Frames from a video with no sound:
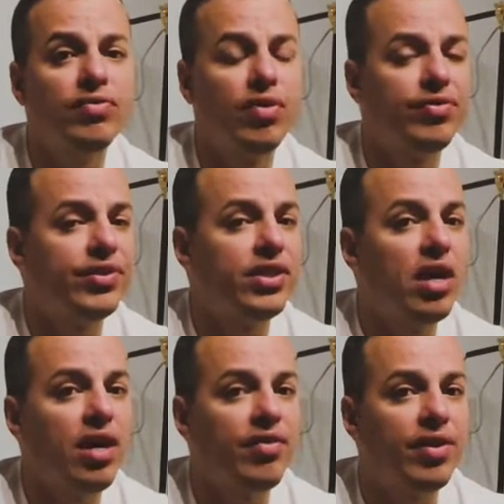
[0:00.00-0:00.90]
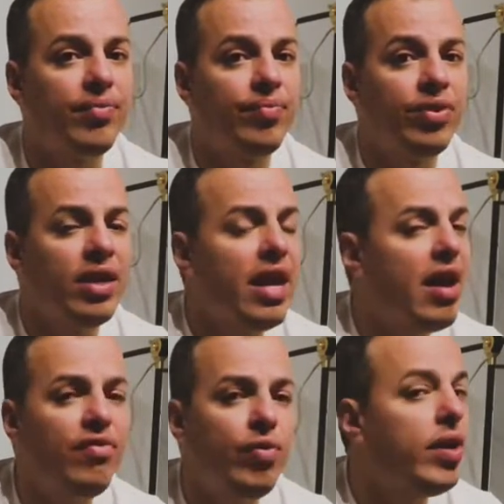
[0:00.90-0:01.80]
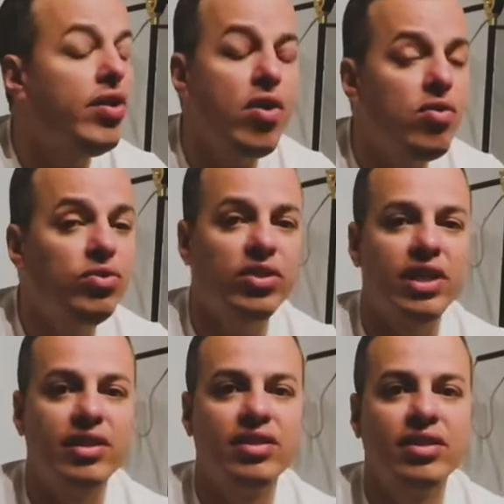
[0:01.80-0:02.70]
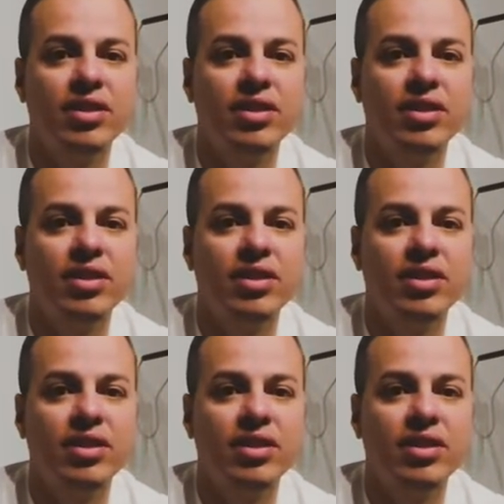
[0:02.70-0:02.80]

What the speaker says: for freediving. Everyone knows it.